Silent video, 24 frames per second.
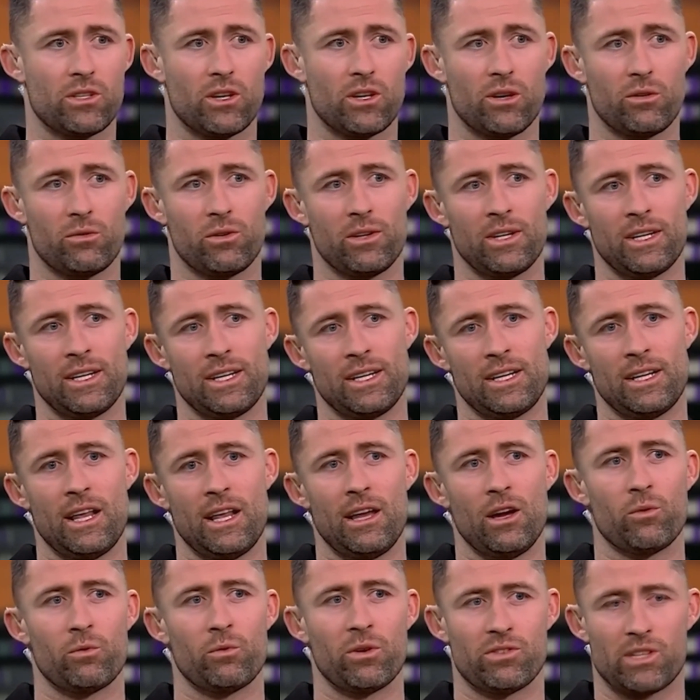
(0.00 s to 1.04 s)
So
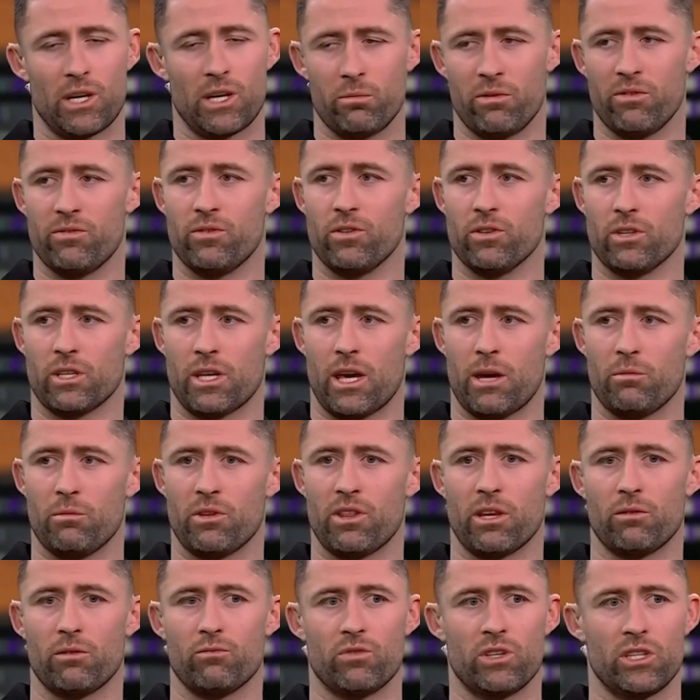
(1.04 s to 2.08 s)
we said before the game,
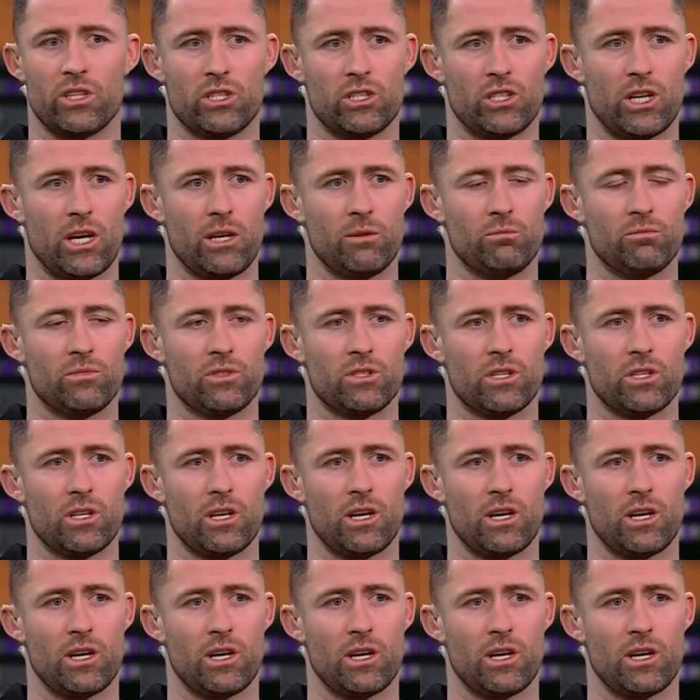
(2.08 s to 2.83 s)
I think Reece James